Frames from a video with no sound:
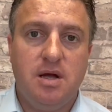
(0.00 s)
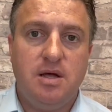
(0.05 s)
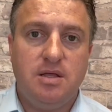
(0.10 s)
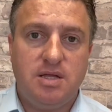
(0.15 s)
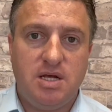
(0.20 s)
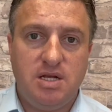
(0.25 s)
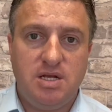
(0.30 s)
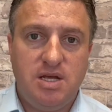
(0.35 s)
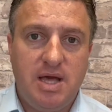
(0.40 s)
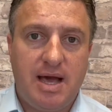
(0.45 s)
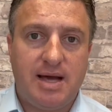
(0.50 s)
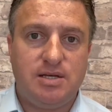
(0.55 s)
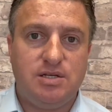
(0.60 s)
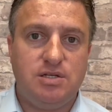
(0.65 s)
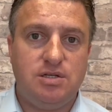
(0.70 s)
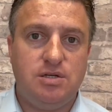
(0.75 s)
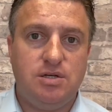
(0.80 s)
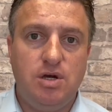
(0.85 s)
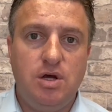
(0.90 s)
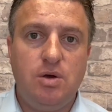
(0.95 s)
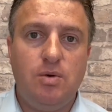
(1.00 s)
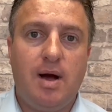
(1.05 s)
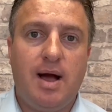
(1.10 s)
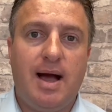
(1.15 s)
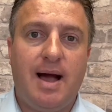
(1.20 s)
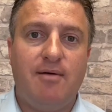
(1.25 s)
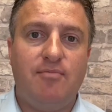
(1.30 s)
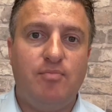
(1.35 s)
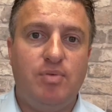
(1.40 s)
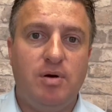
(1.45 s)
then yes, you
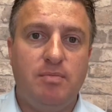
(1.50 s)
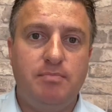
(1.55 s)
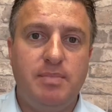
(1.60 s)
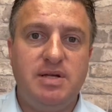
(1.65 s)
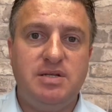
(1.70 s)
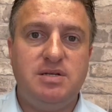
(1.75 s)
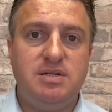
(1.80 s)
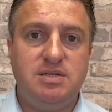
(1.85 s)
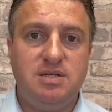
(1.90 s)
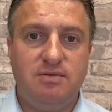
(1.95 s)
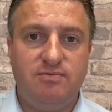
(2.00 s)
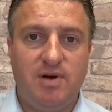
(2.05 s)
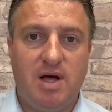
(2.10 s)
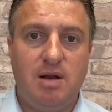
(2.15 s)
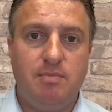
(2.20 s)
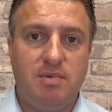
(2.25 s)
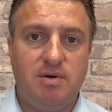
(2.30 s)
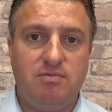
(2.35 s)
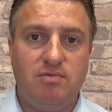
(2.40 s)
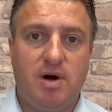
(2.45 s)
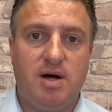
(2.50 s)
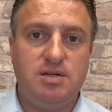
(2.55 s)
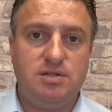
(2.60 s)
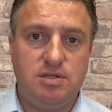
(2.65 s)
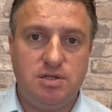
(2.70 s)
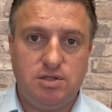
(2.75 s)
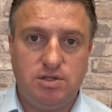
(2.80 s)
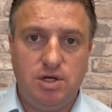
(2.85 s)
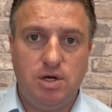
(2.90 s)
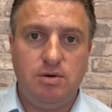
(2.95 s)
have permitted development rights
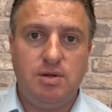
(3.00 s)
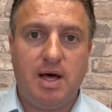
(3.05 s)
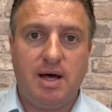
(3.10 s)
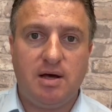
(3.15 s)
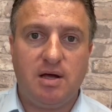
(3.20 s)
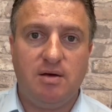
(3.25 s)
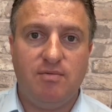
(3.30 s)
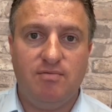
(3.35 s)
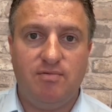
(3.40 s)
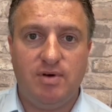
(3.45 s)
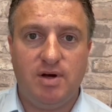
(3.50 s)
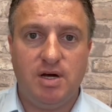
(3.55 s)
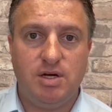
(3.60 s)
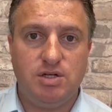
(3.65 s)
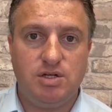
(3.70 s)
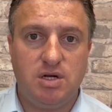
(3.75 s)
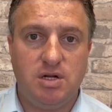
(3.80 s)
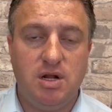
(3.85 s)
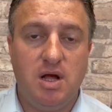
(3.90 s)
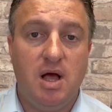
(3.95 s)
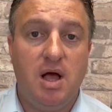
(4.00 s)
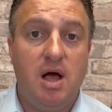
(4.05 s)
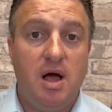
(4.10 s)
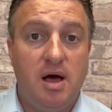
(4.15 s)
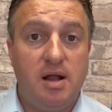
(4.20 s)
to do that conversion.